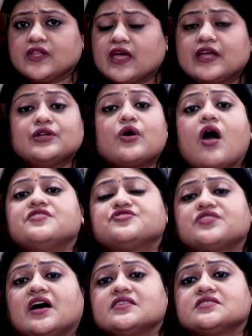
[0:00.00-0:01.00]
In
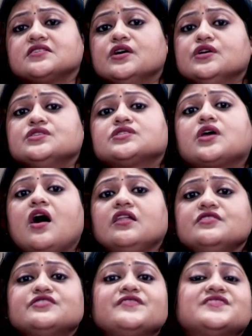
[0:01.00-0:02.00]
contrast,
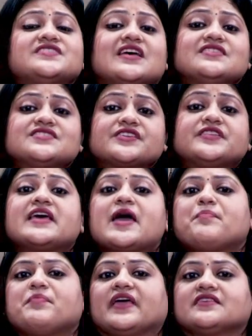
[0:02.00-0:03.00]
scholars of Sanskrit
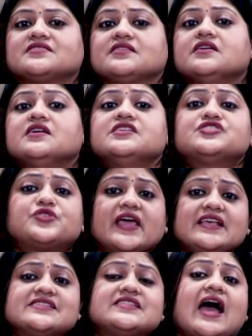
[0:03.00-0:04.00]
epics
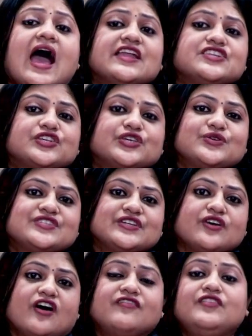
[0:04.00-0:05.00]
trace the
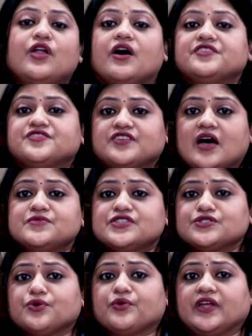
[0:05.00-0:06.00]
antiquity of Lord Ram's
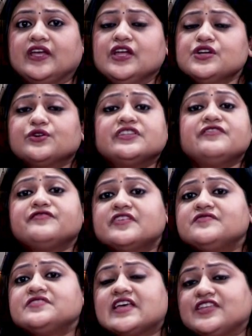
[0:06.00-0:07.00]
story to the
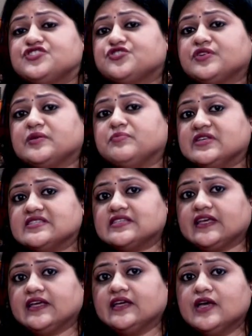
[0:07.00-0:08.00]
5th century
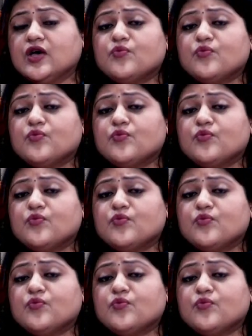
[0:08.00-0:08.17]
BC,